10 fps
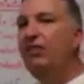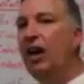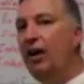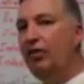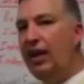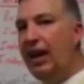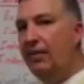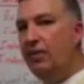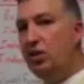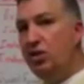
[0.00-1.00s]
dials on
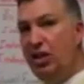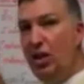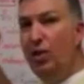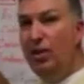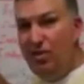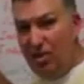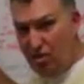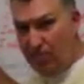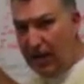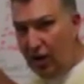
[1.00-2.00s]
average because you know the
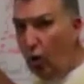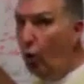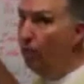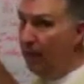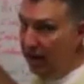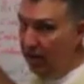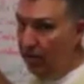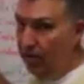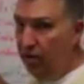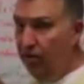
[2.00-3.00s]
decision maker or
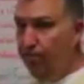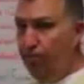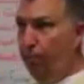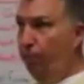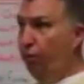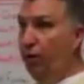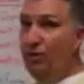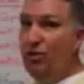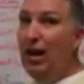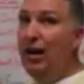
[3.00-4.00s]
makers. pretty
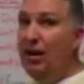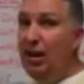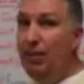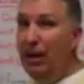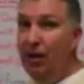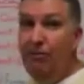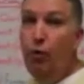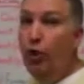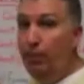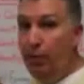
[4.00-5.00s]
much gotten an email on
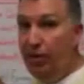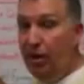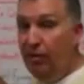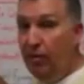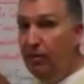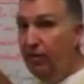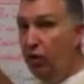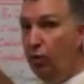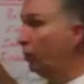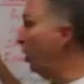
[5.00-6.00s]
40% of them if you do it